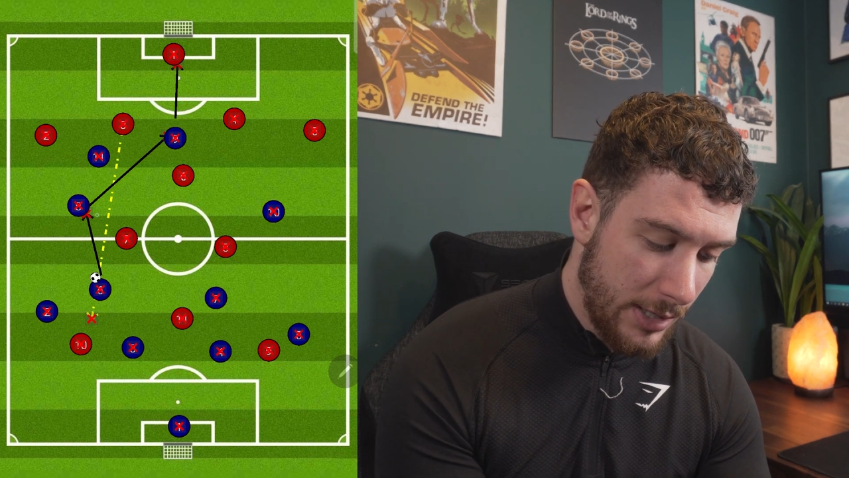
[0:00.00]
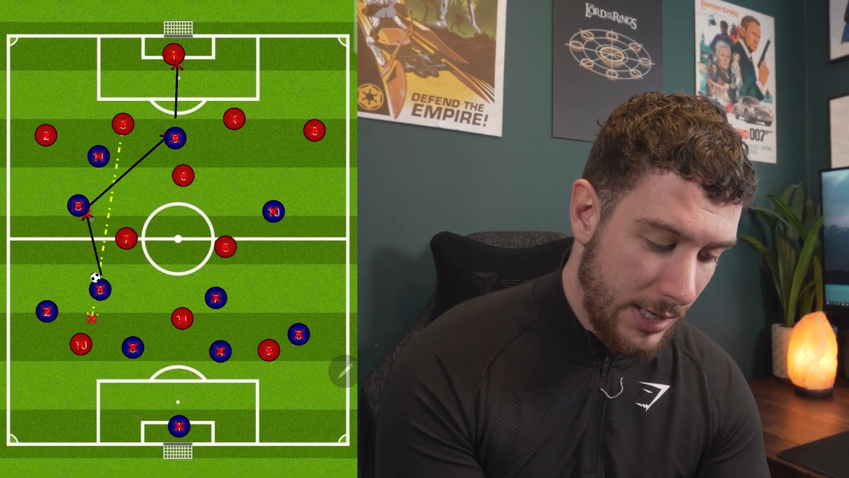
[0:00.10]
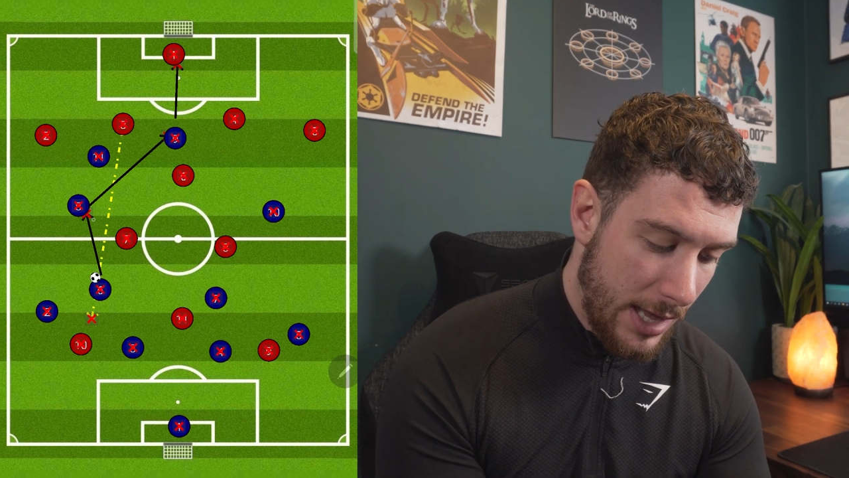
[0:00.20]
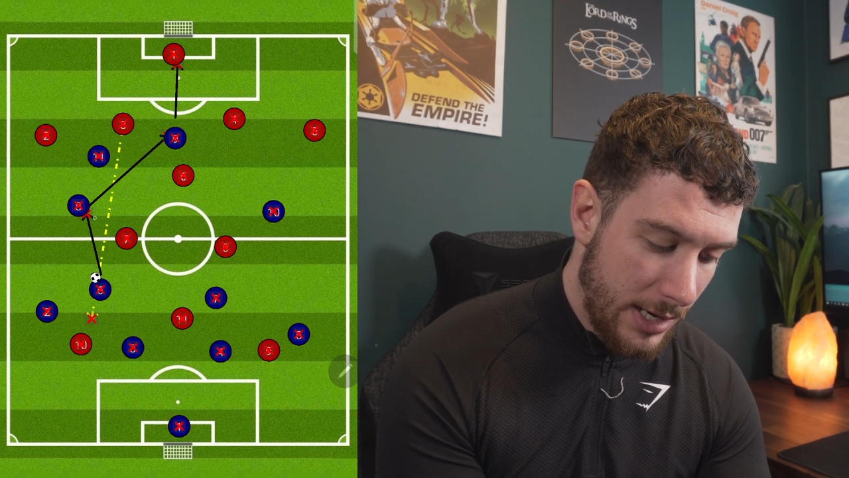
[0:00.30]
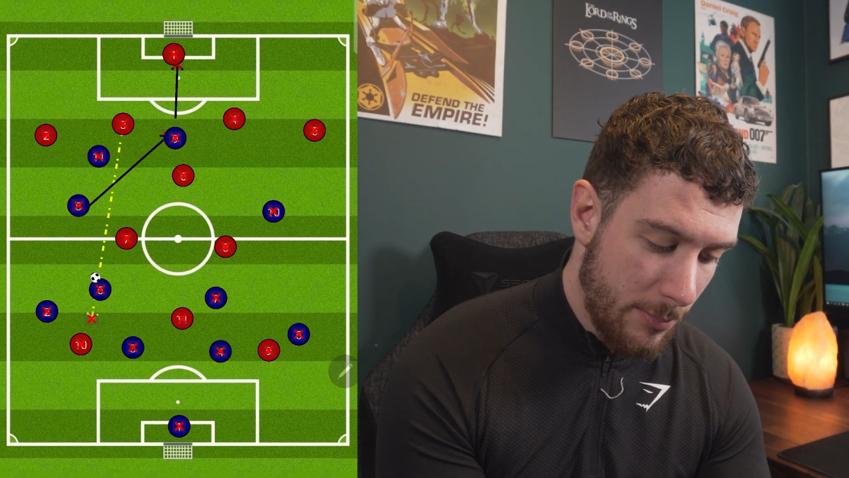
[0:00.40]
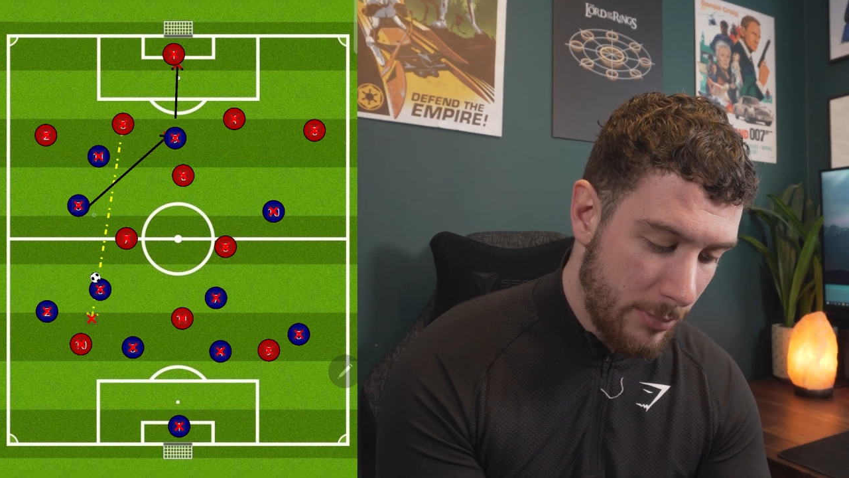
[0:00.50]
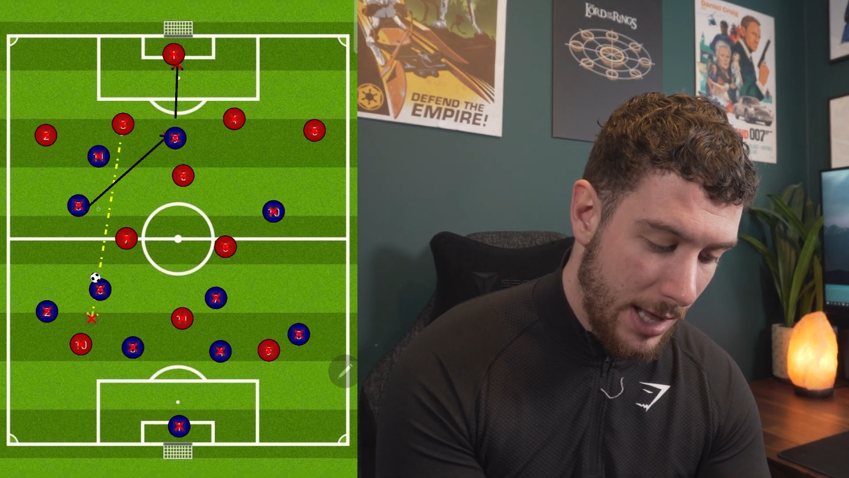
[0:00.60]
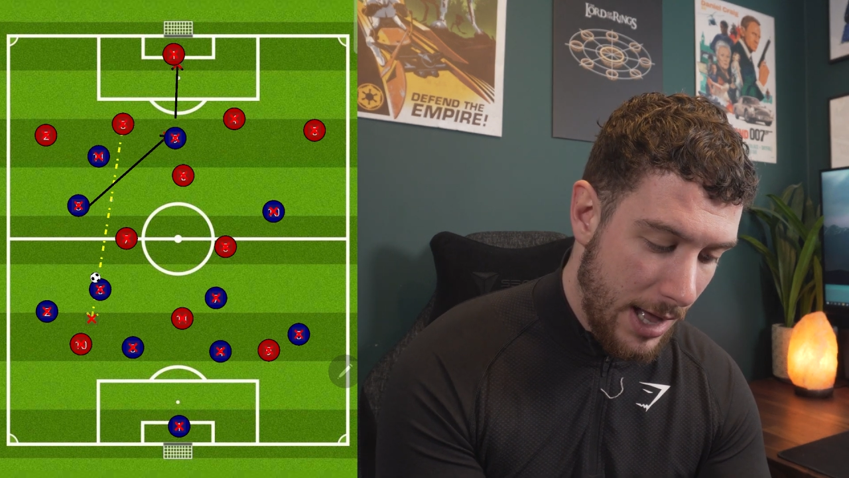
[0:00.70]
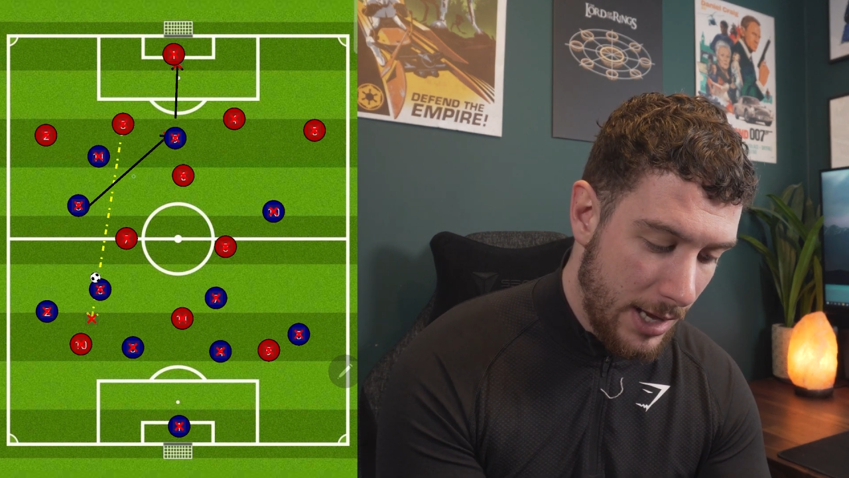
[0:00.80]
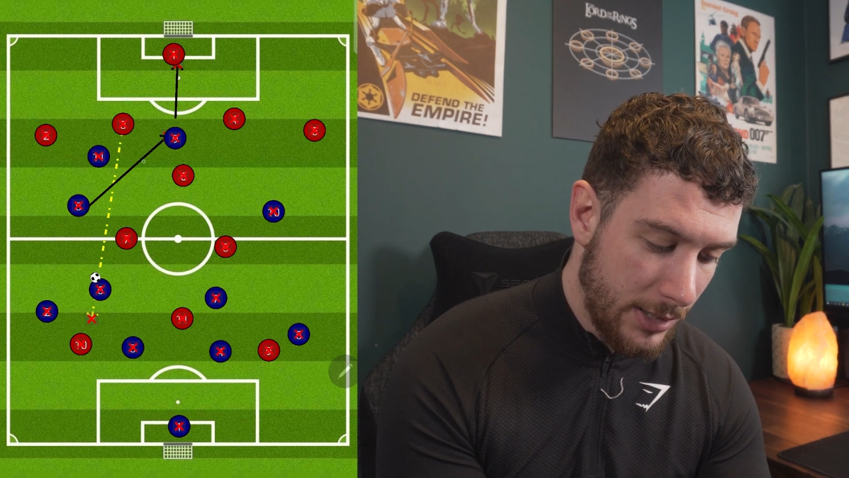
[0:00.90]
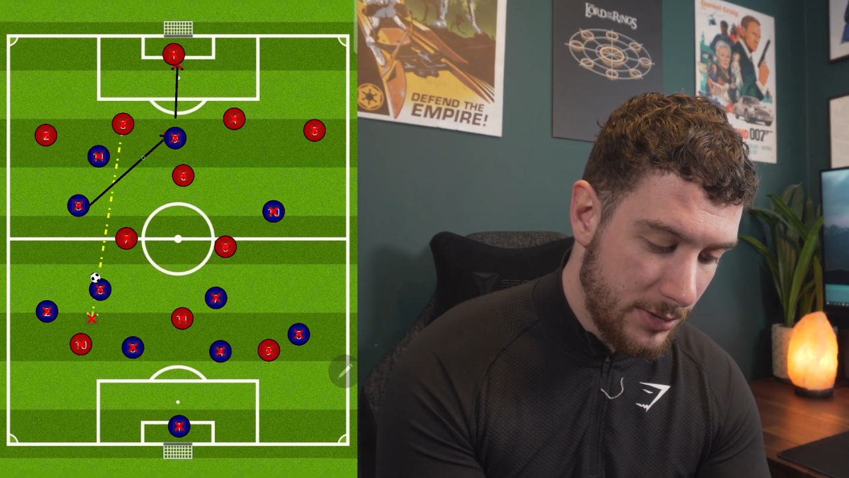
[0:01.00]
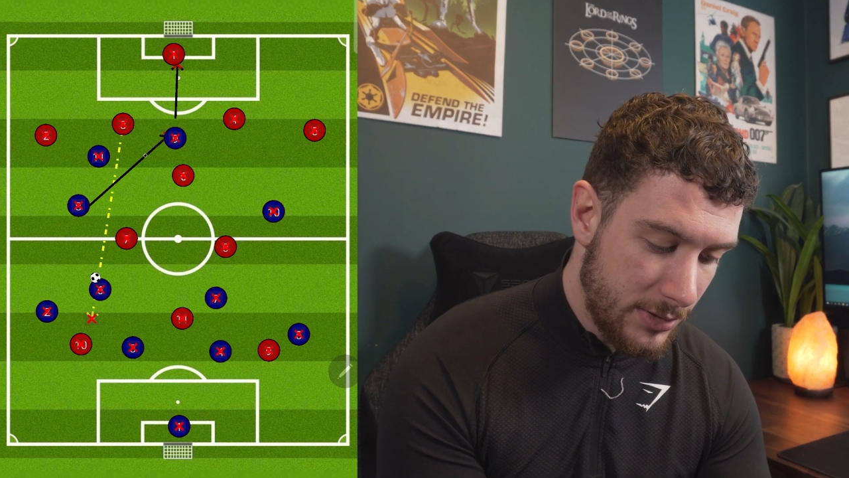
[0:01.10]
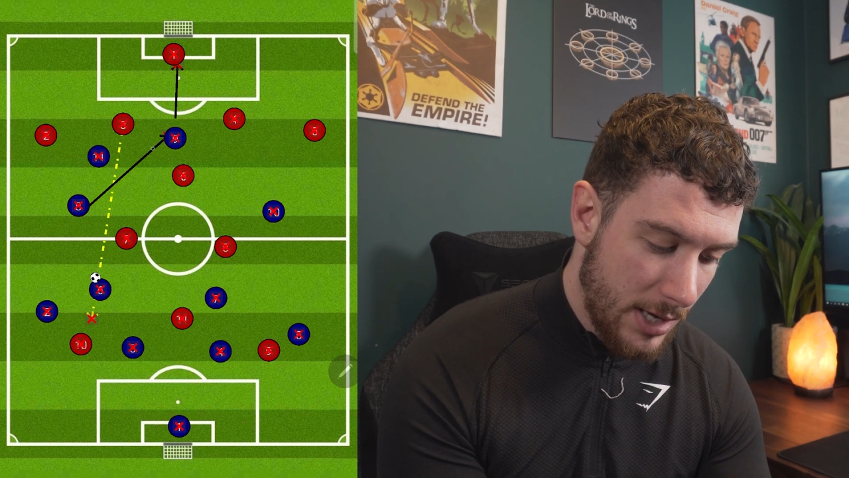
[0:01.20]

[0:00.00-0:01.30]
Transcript: at getting in behind